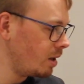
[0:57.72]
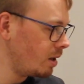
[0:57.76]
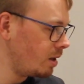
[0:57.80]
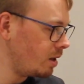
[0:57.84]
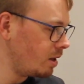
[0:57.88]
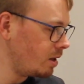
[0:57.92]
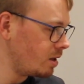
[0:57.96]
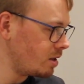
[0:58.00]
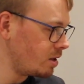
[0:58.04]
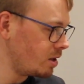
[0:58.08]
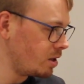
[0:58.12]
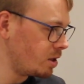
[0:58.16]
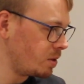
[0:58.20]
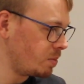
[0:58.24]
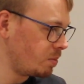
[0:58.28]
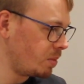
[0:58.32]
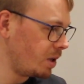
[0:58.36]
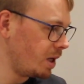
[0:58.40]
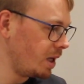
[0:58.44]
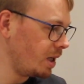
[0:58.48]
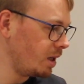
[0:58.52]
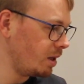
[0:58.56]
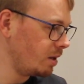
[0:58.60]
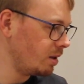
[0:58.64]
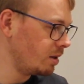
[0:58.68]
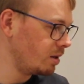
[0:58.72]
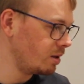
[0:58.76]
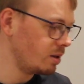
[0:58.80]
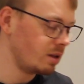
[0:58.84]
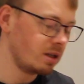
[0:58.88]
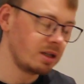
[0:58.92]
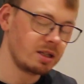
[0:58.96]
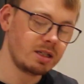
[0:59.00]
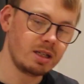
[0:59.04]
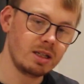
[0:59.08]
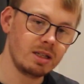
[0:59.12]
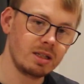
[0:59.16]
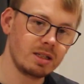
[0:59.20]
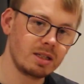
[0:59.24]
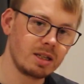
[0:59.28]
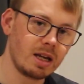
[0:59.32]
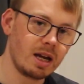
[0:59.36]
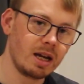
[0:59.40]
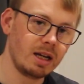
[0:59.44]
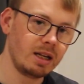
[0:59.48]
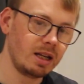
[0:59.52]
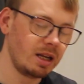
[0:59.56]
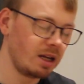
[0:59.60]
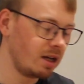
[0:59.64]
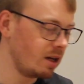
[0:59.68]
There's a spring that's
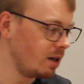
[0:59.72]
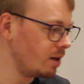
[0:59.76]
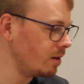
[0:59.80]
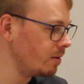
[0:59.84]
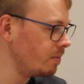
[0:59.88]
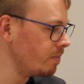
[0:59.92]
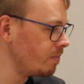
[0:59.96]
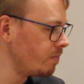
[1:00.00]
inside here.